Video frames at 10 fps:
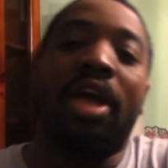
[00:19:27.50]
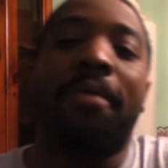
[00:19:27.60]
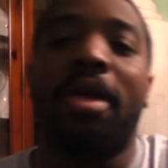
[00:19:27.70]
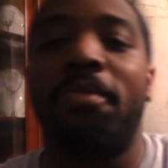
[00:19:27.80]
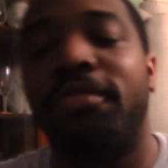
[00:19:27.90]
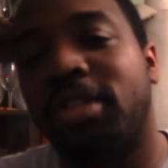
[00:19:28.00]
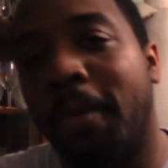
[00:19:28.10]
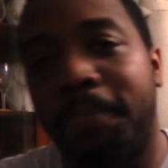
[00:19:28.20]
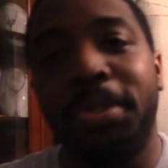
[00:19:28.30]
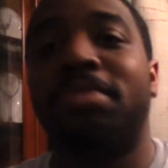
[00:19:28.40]
to the Comic Game Movie Show.
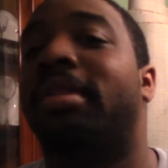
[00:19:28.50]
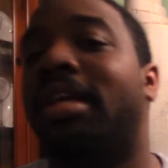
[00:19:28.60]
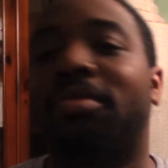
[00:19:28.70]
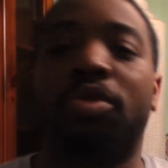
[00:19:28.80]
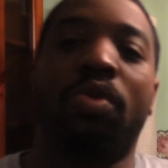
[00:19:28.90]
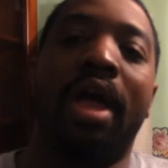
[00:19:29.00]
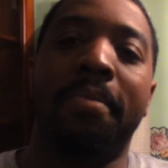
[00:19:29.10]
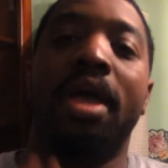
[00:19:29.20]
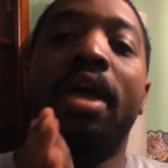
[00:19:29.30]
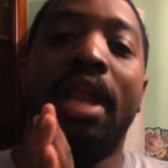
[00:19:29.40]
Please like,
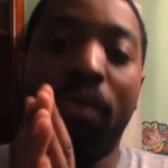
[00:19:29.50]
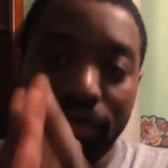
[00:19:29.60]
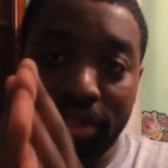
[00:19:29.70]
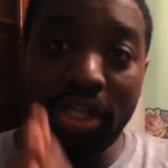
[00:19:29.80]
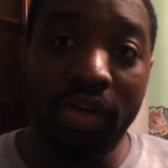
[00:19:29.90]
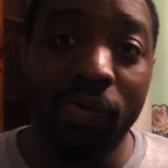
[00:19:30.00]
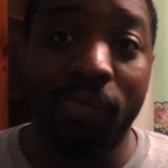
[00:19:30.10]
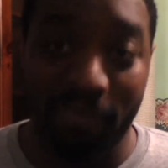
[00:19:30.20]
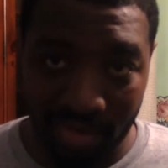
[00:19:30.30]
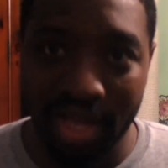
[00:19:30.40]
subscribe, and I will see you
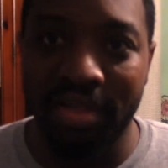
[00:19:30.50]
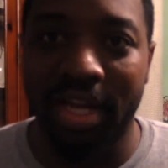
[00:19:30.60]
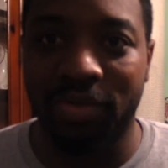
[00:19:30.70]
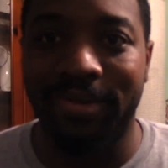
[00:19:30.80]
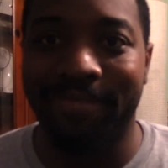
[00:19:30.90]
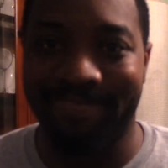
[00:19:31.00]
in the next one.